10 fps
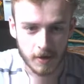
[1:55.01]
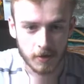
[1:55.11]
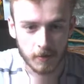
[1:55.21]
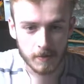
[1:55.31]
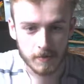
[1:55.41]

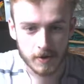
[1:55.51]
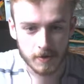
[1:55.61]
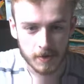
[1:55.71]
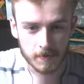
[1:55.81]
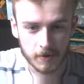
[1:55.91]
So what I'm going to
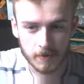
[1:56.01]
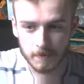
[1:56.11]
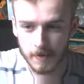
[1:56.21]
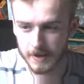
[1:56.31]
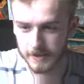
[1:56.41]
do is I'm going to go to the
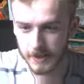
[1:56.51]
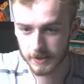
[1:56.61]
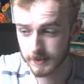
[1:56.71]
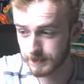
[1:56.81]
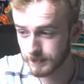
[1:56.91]
bot
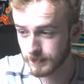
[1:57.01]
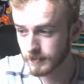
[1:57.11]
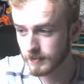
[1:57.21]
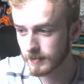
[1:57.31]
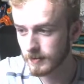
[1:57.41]
section,
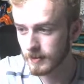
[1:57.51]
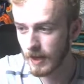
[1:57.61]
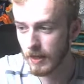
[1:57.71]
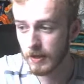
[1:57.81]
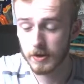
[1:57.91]

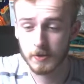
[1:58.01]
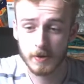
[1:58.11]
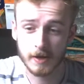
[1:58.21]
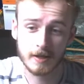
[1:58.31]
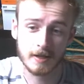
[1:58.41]
and then you're going to
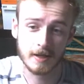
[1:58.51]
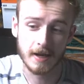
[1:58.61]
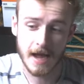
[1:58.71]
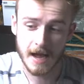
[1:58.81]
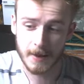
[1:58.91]
want to click on
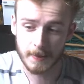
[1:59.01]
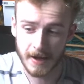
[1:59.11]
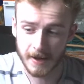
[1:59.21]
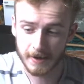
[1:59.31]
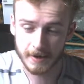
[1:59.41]
add a
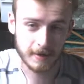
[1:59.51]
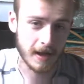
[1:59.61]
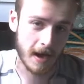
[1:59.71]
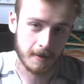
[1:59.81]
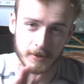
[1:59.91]
bot.
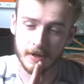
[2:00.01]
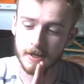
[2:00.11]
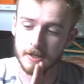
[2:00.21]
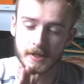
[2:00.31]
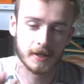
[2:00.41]
Now I'm trying to
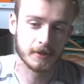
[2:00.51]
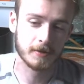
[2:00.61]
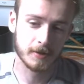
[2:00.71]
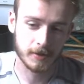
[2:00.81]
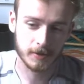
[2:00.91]
get you guys
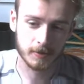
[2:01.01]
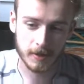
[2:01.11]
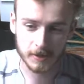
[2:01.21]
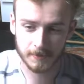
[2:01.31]
through this as quick as